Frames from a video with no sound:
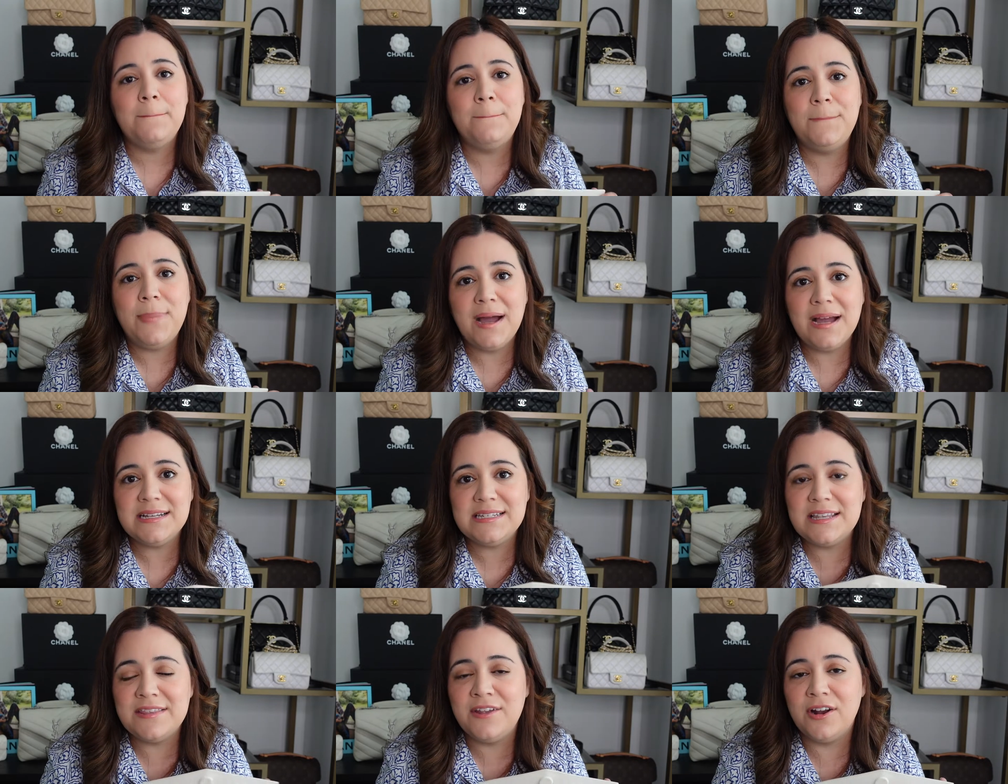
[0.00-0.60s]

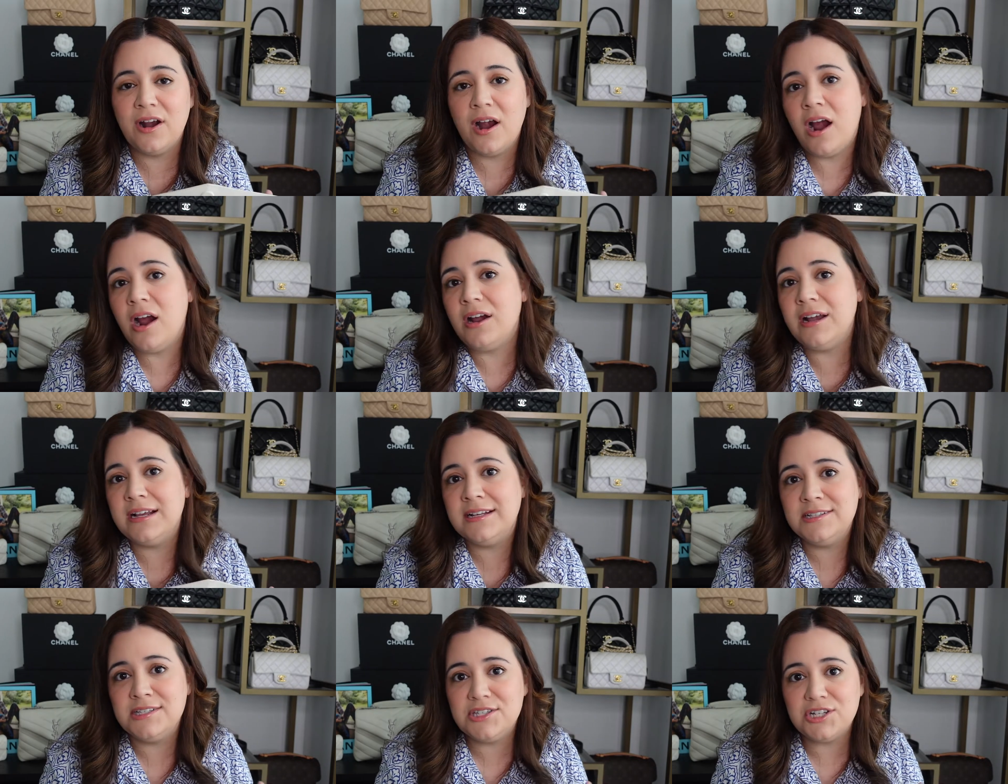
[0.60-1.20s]
But there are
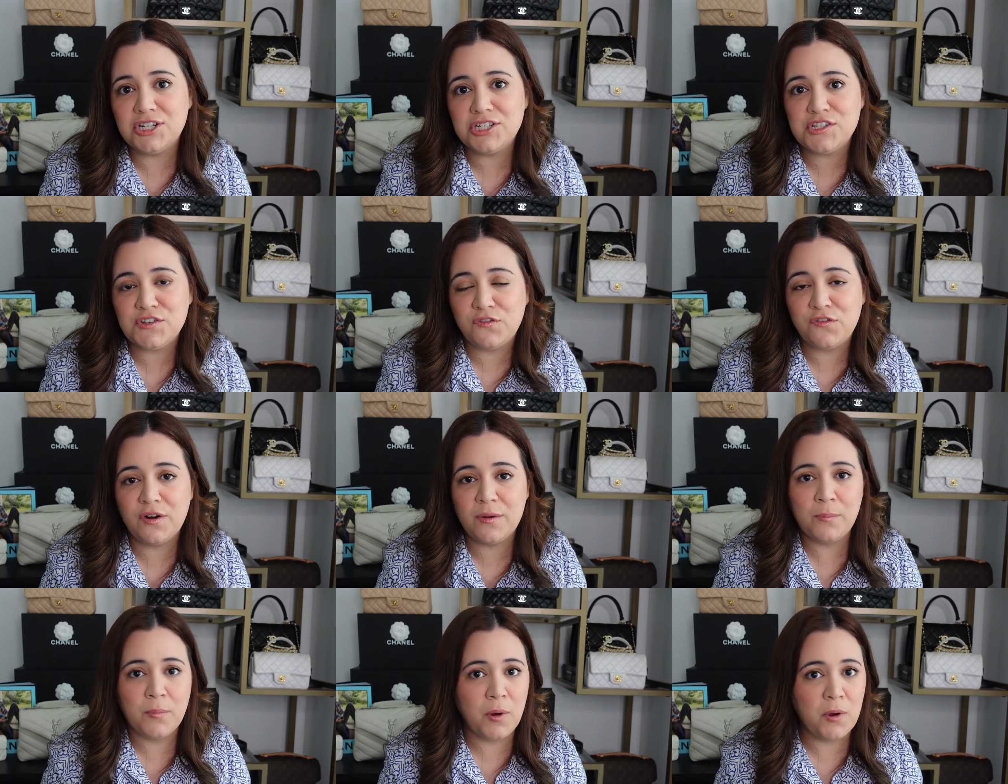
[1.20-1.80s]
inserts
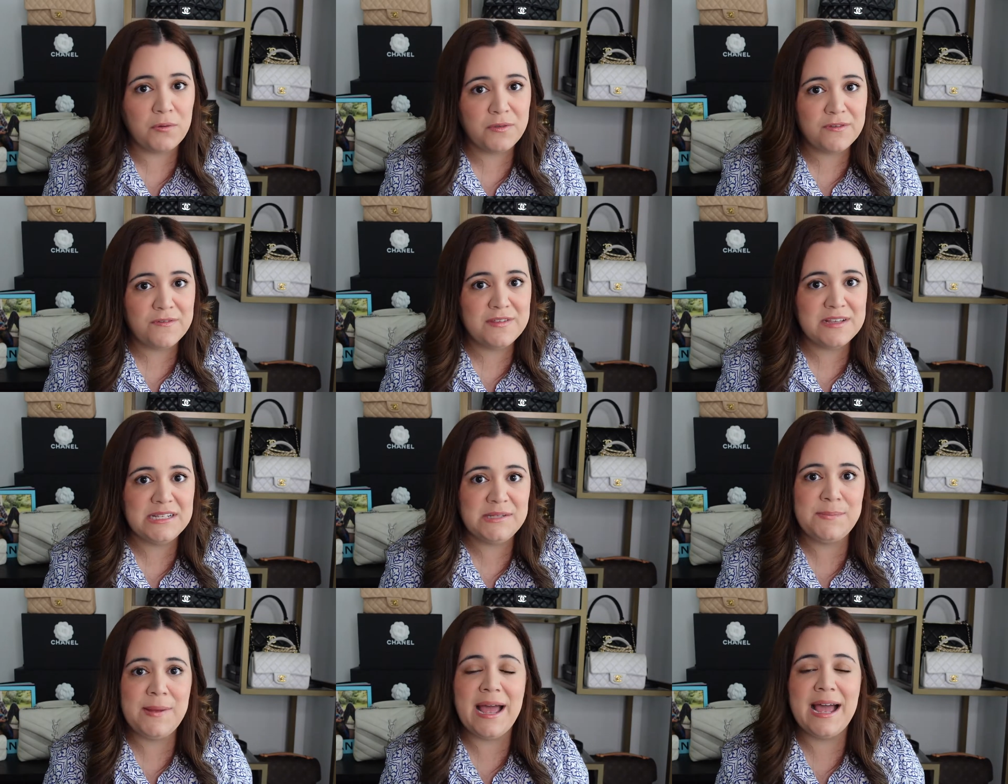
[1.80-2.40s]
for both of
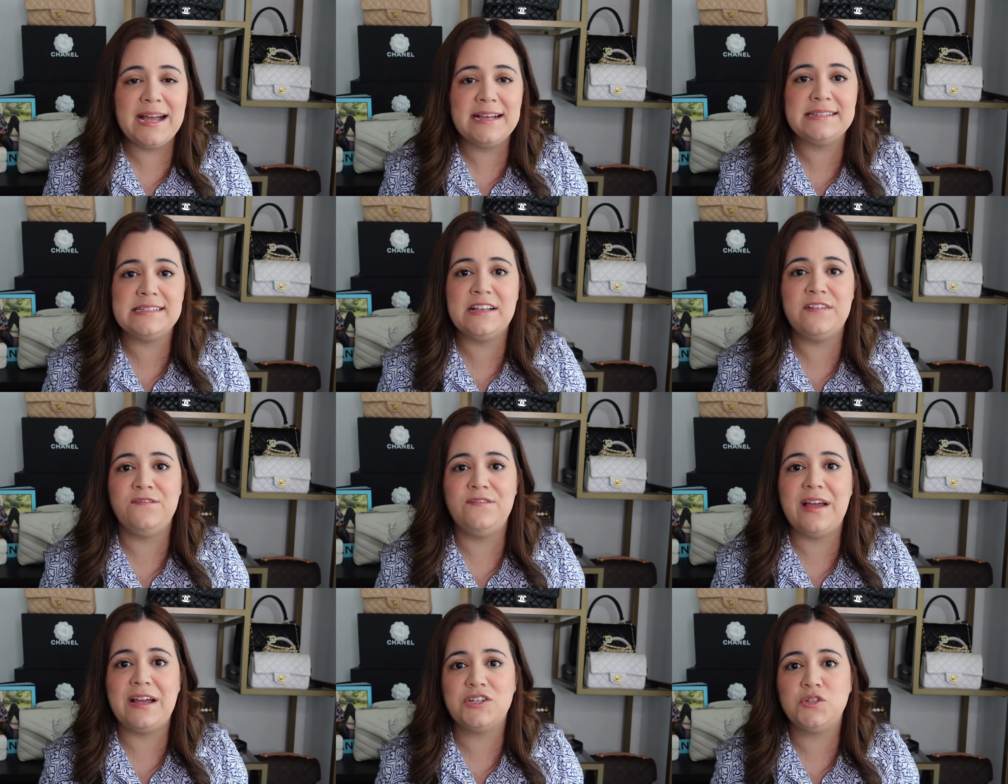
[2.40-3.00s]
these bags.
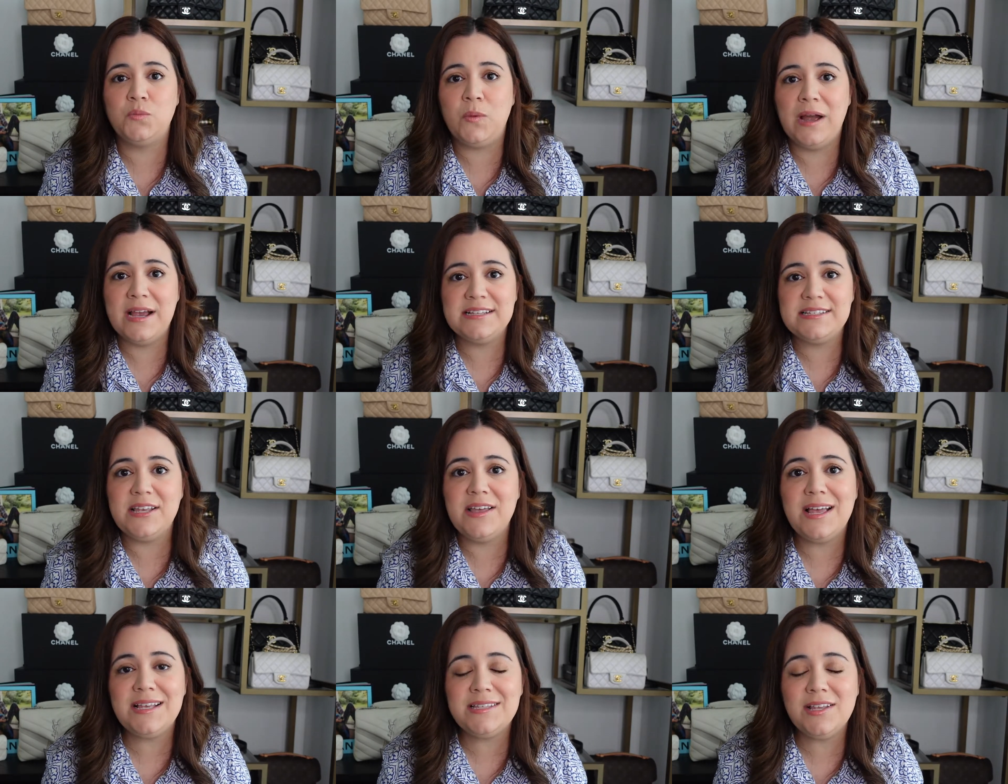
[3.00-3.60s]
In fact,
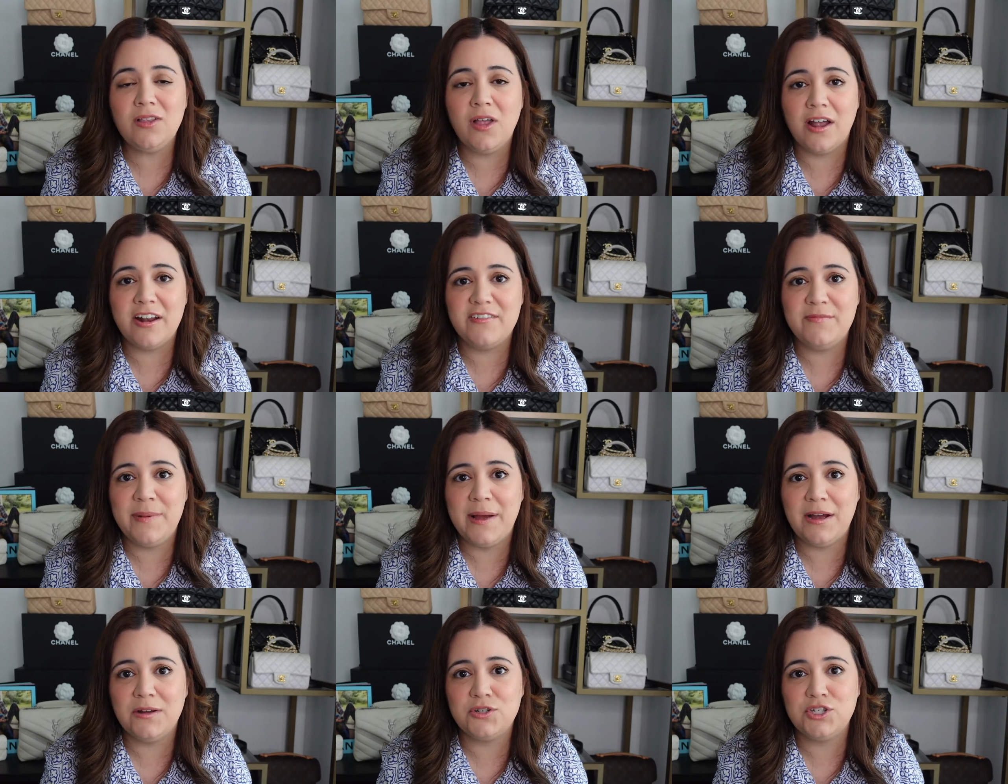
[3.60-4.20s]
YSL has a lot of
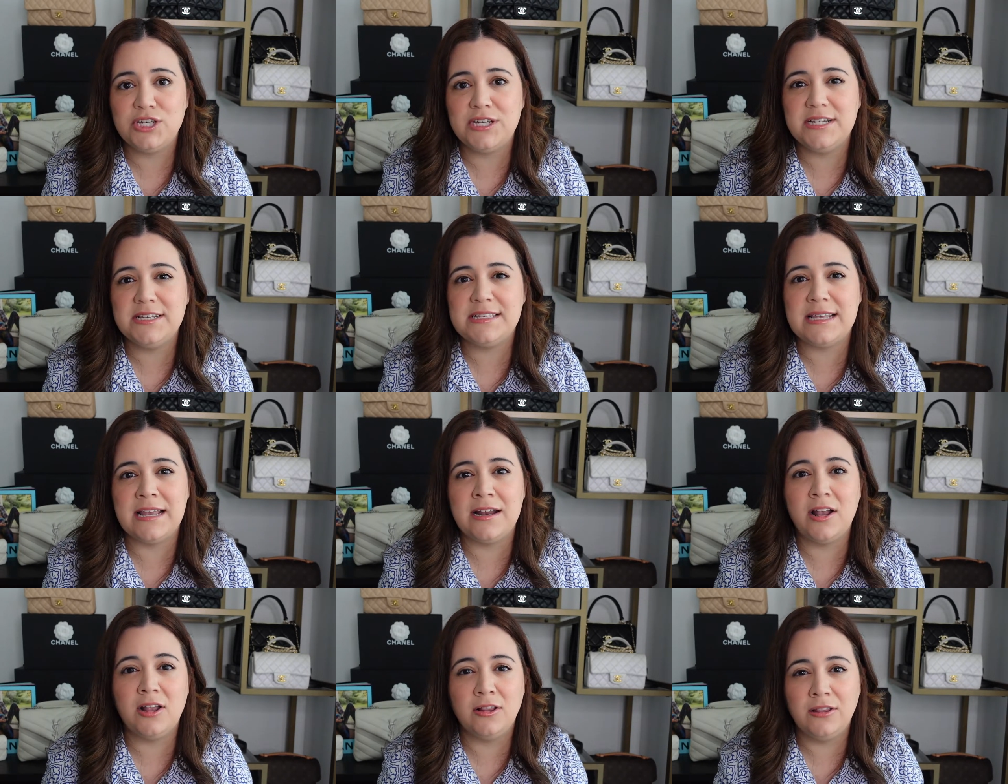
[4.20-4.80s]
pouches,
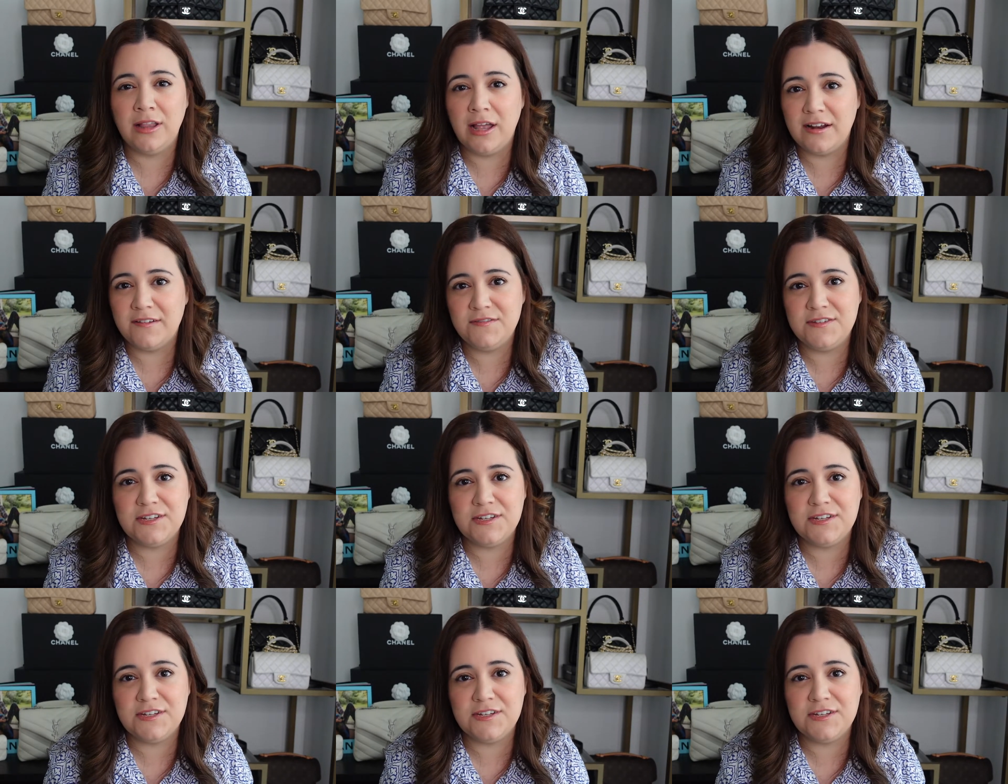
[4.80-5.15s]
and a lot of